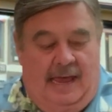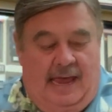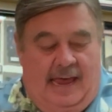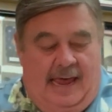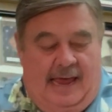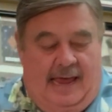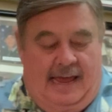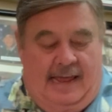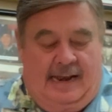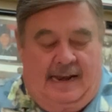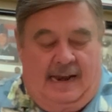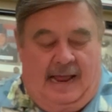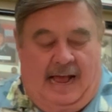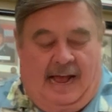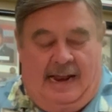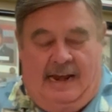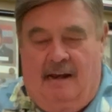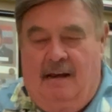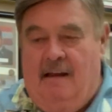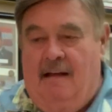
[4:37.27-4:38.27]
And
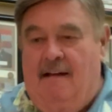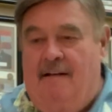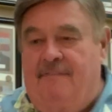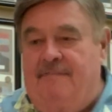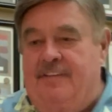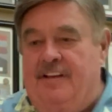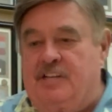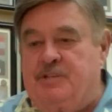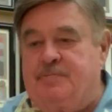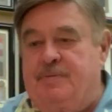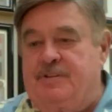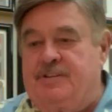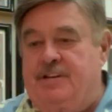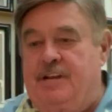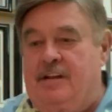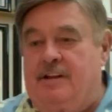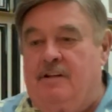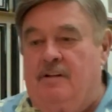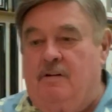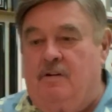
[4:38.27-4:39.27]
I love this
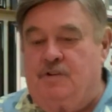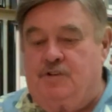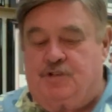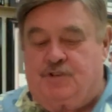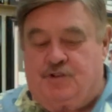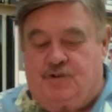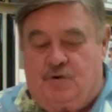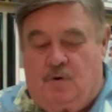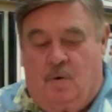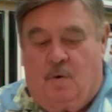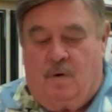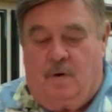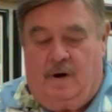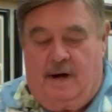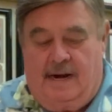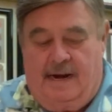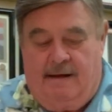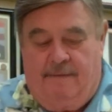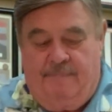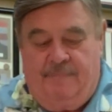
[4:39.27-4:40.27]
particular
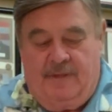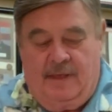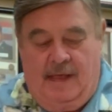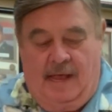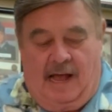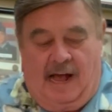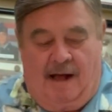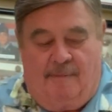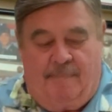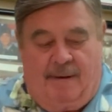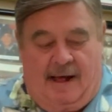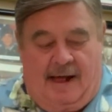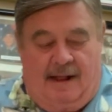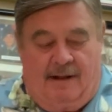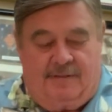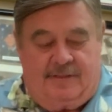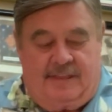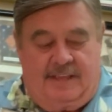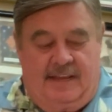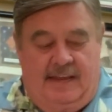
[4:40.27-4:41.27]
story
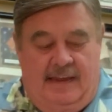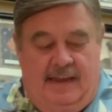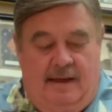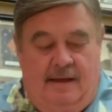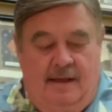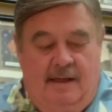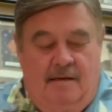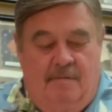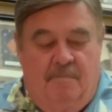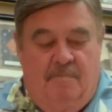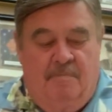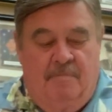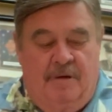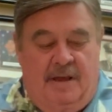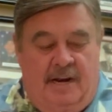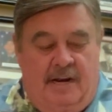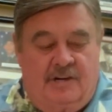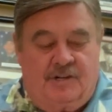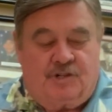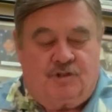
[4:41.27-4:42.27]
about the
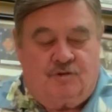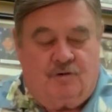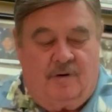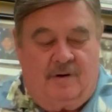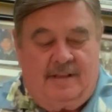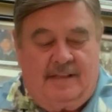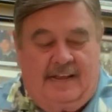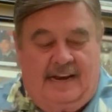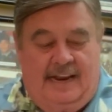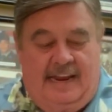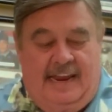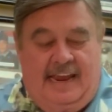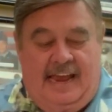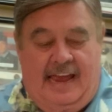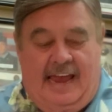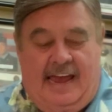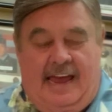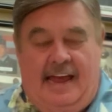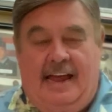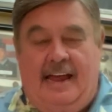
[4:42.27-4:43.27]
ministry that he
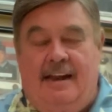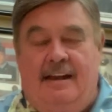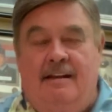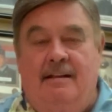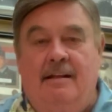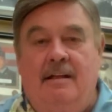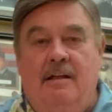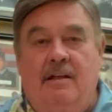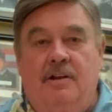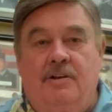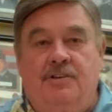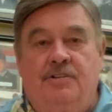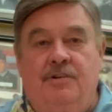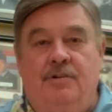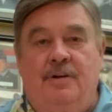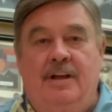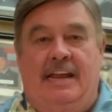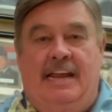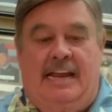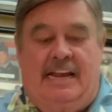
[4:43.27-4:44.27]
had
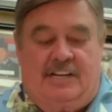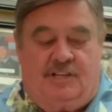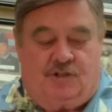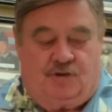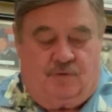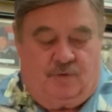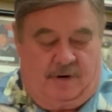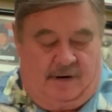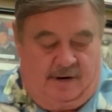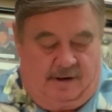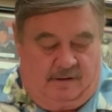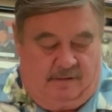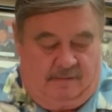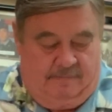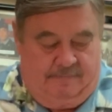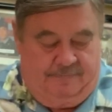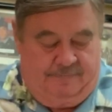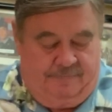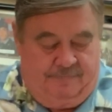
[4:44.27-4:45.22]
to Israel.